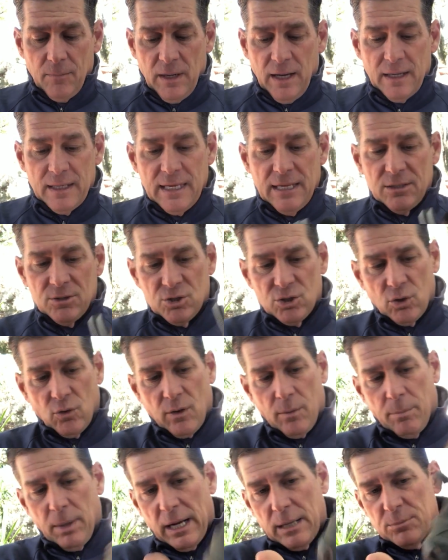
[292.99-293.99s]
Again, so
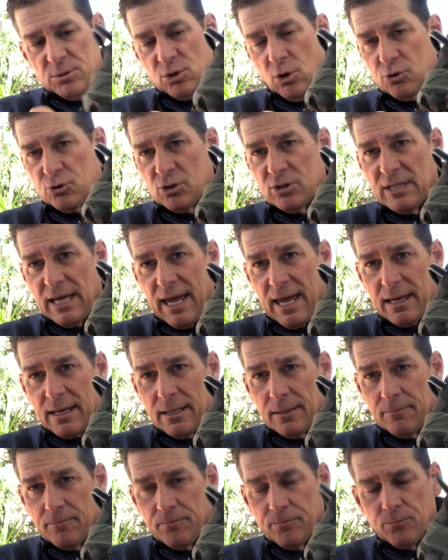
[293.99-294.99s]
the bottom is Ultra Tack.
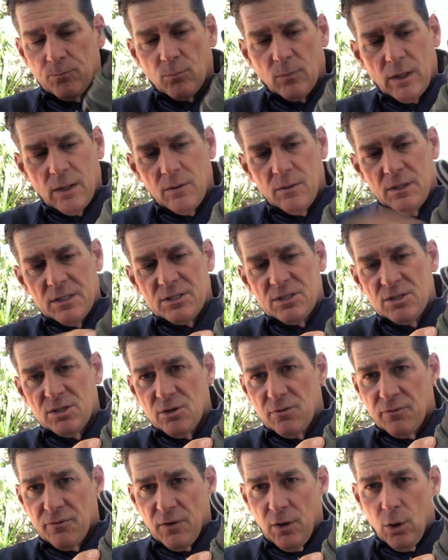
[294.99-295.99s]
This is
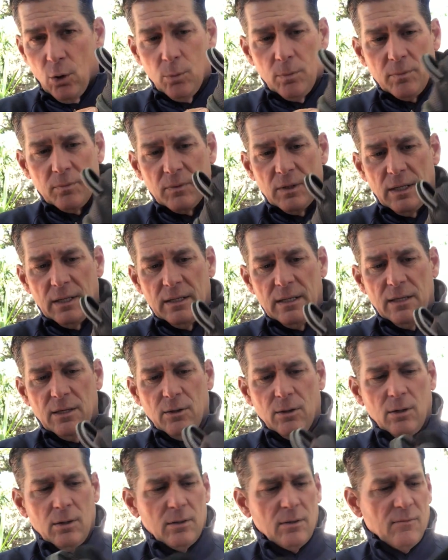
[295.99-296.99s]
your foam in
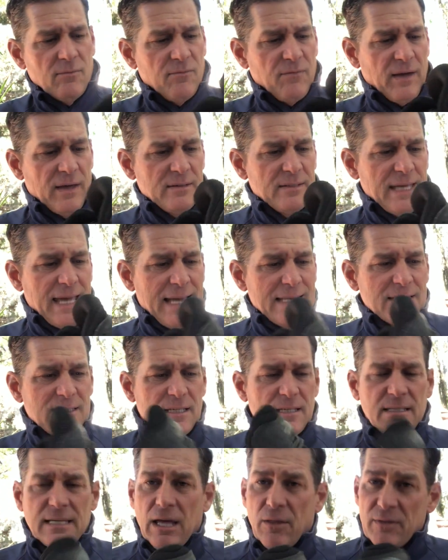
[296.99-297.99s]
here.
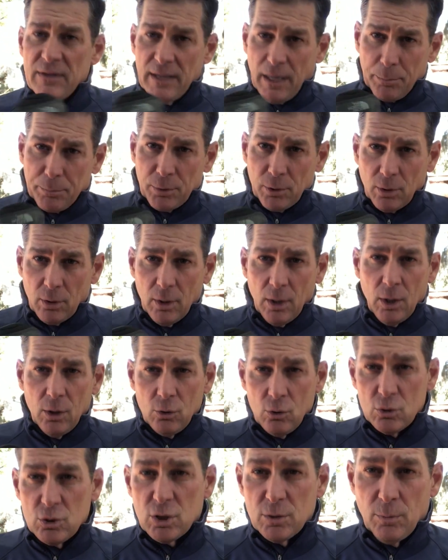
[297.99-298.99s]
Fantastic. Now the upper
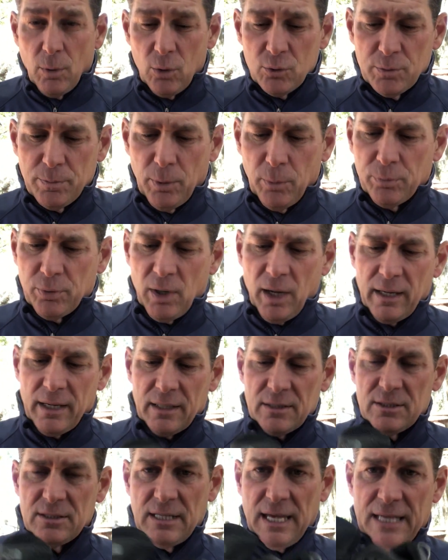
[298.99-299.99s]
uses multiple products.